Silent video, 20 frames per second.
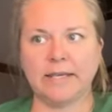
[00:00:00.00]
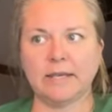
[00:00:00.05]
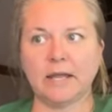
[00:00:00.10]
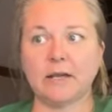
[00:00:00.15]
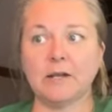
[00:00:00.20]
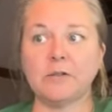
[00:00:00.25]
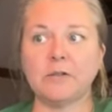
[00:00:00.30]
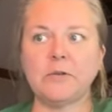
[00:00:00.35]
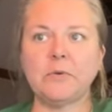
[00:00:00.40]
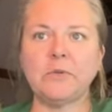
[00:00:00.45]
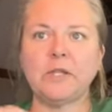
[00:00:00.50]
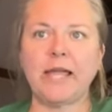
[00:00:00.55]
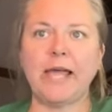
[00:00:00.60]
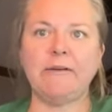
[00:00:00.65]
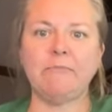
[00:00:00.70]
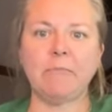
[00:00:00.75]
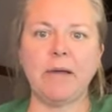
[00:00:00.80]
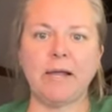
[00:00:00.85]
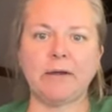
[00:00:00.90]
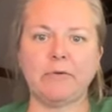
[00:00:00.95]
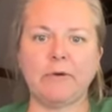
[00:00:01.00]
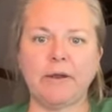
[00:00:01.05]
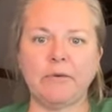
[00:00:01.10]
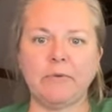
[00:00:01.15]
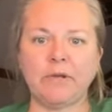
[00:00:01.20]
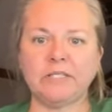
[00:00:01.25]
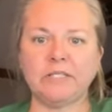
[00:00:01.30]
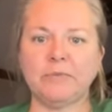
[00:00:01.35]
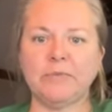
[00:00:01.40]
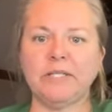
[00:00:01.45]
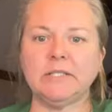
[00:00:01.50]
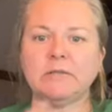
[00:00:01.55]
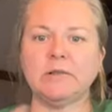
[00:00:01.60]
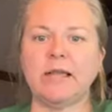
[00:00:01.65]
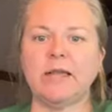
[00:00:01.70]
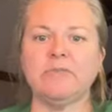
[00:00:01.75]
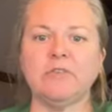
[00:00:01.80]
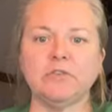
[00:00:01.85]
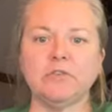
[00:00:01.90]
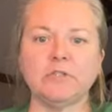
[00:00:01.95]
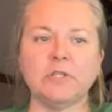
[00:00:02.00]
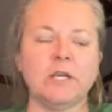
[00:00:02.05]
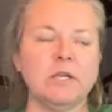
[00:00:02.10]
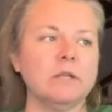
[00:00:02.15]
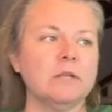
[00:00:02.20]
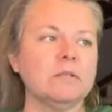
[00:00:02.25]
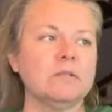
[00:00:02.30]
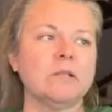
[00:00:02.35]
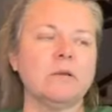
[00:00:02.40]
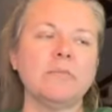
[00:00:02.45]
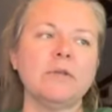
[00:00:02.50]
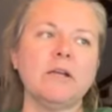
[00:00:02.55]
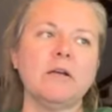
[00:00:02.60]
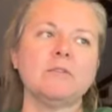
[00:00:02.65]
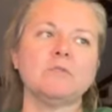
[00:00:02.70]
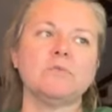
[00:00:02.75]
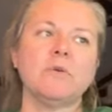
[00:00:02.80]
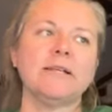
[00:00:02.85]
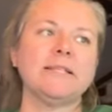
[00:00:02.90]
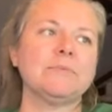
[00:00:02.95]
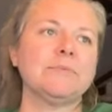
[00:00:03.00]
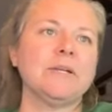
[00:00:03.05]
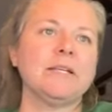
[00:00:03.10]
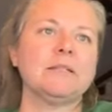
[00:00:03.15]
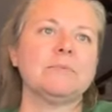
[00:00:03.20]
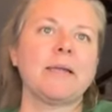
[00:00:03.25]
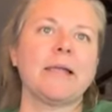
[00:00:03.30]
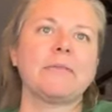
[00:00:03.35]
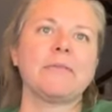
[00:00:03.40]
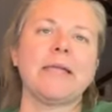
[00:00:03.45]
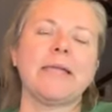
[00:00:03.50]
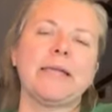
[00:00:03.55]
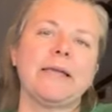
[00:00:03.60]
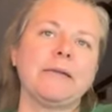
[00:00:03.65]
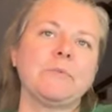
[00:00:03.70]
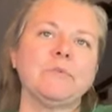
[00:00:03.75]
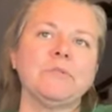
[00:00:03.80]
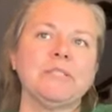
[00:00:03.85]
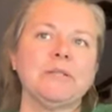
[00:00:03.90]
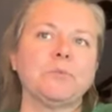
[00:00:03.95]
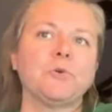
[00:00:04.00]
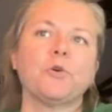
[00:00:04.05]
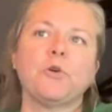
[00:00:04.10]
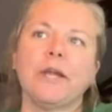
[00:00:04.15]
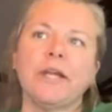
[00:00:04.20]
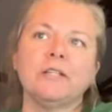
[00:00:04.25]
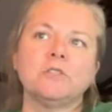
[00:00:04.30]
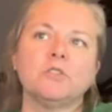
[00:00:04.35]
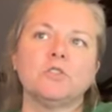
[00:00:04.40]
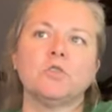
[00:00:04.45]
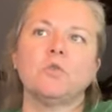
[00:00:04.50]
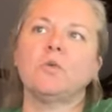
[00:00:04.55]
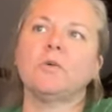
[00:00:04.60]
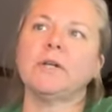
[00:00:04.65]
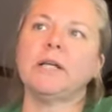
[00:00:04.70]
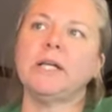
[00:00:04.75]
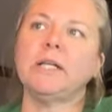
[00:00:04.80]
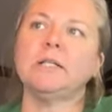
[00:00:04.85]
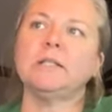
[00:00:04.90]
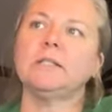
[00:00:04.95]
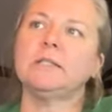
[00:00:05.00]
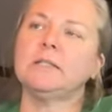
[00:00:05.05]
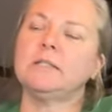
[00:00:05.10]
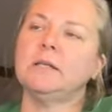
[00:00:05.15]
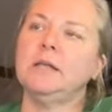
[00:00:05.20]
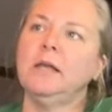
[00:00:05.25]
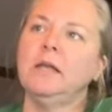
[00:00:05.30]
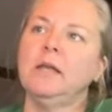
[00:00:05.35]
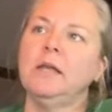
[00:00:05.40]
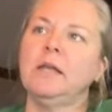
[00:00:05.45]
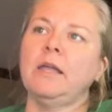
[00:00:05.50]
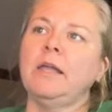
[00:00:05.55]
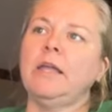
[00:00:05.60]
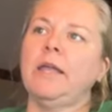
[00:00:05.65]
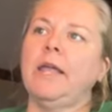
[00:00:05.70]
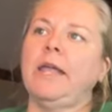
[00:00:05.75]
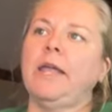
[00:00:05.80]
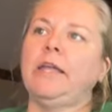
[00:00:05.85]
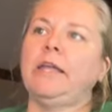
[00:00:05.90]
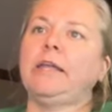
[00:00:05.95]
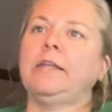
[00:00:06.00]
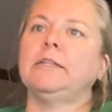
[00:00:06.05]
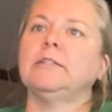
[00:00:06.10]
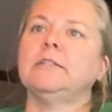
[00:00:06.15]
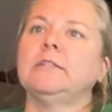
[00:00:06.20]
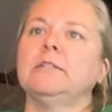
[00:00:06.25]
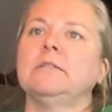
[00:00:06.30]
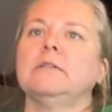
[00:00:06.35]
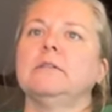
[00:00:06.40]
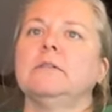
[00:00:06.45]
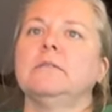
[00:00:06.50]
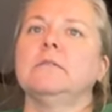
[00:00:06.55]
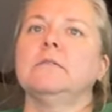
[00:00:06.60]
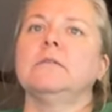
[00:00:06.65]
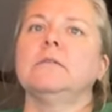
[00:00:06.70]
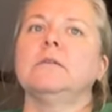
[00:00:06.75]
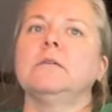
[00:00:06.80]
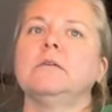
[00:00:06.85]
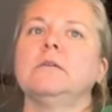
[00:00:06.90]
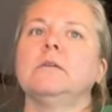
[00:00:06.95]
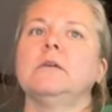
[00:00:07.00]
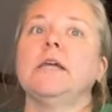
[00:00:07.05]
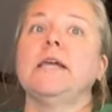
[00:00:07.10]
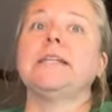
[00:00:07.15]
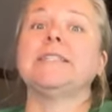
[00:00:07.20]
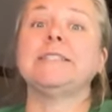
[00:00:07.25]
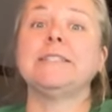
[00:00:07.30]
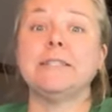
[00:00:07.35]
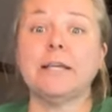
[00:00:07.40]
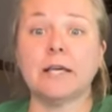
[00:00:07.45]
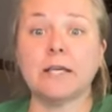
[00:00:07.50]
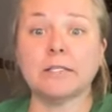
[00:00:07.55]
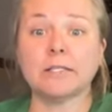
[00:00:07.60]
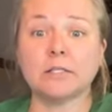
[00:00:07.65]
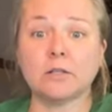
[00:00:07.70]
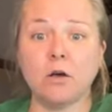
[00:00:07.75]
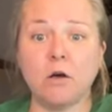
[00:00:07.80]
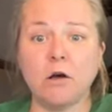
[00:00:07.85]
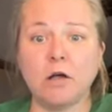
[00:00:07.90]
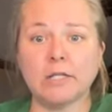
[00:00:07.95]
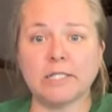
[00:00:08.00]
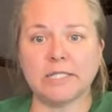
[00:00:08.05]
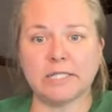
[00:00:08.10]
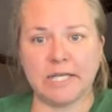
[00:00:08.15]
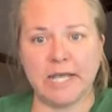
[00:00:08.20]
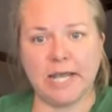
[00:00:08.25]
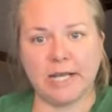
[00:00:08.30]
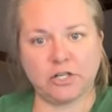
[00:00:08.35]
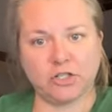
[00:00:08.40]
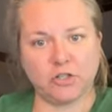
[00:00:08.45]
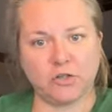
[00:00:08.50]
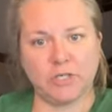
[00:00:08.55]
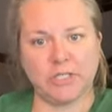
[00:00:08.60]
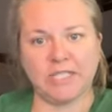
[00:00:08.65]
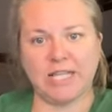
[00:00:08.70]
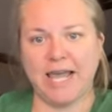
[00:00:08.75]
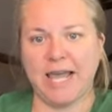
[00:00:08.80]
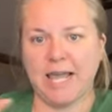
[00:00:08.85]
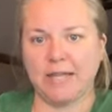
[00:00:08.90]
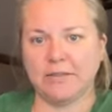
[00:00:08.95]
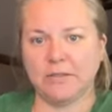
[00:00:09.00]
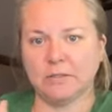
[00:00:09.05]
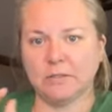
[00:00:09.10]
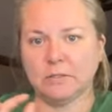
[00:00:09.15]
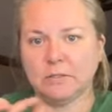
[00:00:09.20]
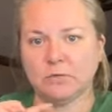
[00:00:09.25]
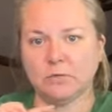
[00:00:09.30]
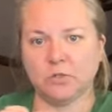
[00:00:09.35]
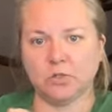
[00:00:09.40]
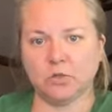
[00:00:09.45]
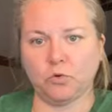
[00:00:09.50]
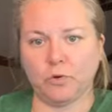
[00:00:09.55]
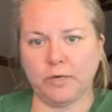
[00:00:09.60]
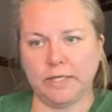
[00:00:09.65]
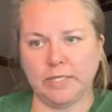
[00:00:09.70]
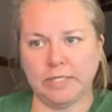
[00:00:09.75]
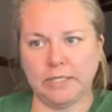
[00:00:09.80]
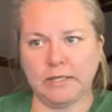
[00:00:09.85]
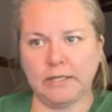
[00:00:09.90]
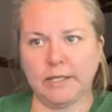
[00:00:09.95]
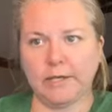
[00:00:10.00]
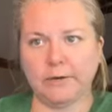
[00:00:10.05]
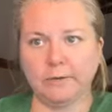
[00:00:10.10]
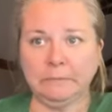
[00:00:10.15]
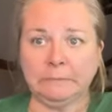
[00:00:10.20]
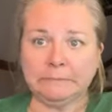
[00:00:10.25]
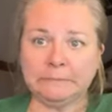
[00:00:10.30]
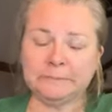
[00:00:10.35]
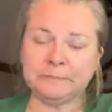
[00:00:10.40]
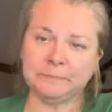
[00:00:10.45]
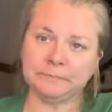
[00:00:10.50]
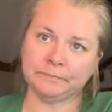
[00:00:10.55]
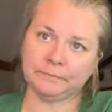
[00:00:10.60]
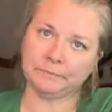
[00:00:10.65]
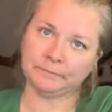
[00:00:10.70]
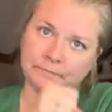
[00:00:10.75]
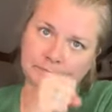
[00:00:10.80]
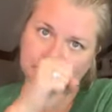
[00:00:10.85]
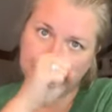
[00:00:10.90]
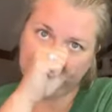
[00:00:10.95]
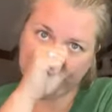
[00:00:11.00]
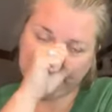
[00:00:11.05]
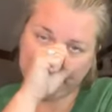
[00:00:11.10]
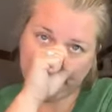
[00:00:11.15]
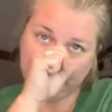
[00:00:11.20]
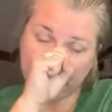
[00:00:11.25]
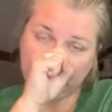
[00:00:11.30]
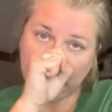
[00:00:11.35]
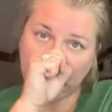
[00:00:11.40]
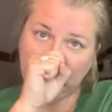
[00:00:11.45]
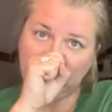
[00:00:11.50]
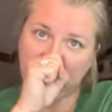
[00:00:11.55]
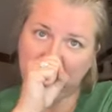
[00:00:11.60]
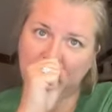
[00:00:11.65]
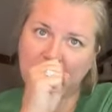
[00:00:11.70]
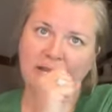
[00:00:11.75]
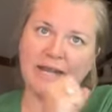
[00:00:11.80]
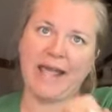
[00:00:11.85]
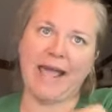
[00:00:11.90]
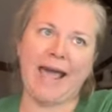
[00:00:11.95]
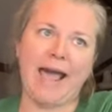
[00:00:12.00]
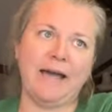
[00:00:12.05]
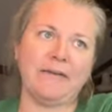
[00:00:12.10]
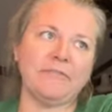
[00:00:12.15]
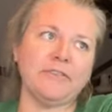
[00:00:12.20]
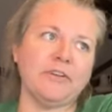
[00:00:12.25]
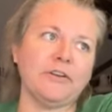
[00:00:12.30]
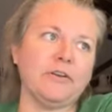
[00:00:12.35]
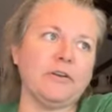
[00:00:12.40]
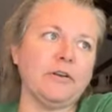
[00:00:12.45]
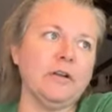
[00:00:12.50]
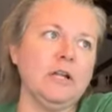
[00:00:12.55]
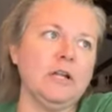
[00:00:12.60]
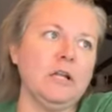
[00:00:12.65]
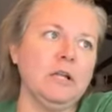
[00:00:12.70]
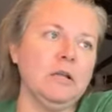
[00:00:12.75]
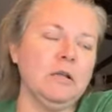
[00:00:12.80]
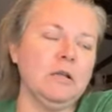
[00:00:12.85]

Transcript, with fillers: And not only will I have my great recipes, I'll have yours. Some of y'all's recipes, man, they came with some great stories. And it does cost extra to add those little stories in there. But after,